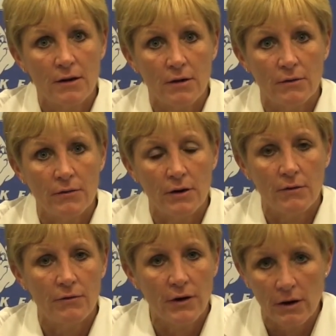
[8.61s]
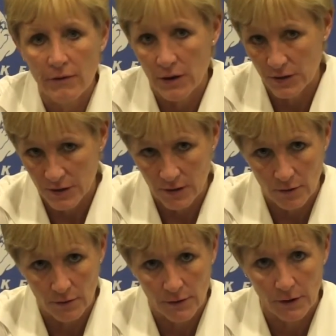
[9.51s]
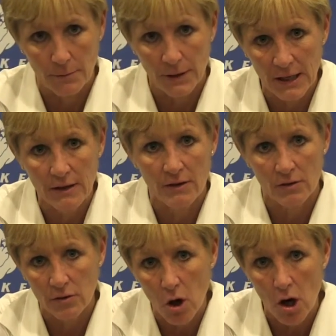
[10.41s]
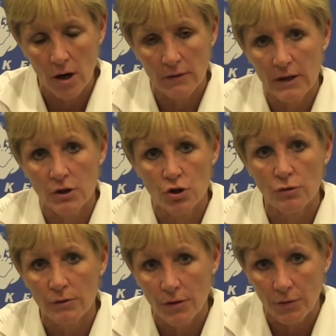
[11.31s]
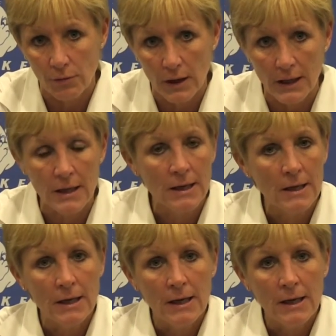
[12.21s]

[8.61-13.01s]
They're very, very skilled. They're big, they're long, they can shoot the three.